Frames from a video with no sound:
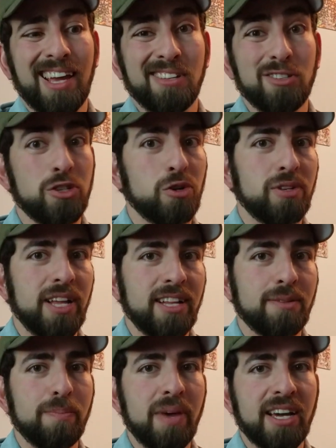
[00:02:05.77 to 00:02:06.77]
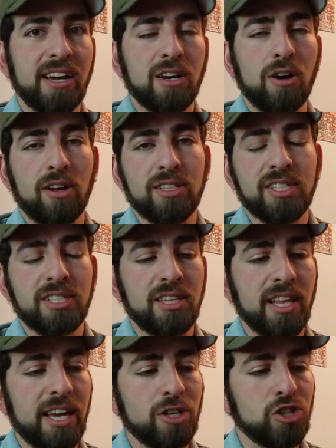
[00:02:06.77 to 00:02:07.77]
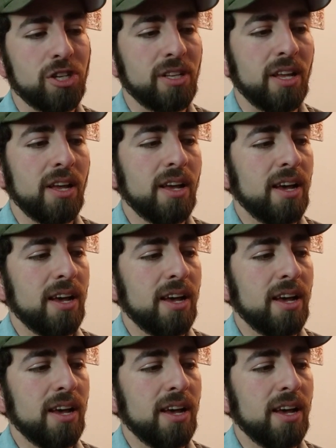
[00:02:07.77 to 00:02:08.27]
internet mega constellation